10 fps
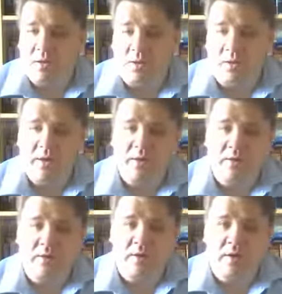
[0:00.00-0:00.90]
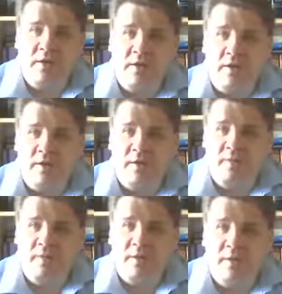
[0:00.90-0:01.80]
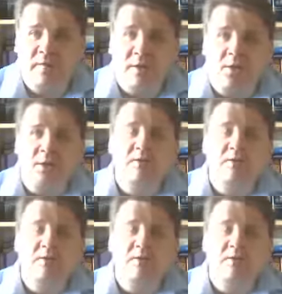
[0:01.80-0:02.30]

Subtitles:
So basically, if you're